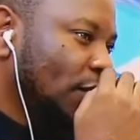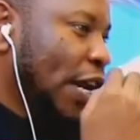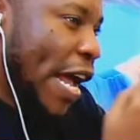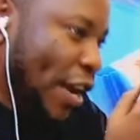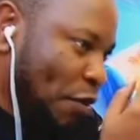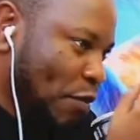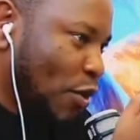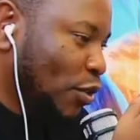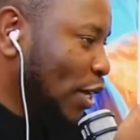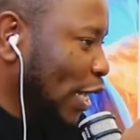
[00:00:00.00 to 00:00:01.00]

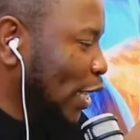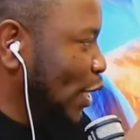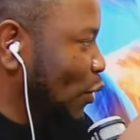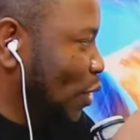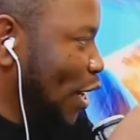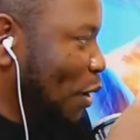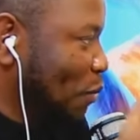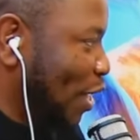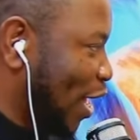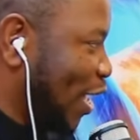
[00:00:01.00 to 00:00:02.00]
terrible, lakini kuna
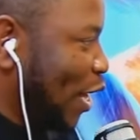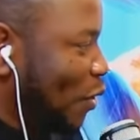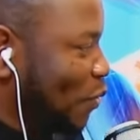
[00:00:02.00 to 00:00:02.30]
namna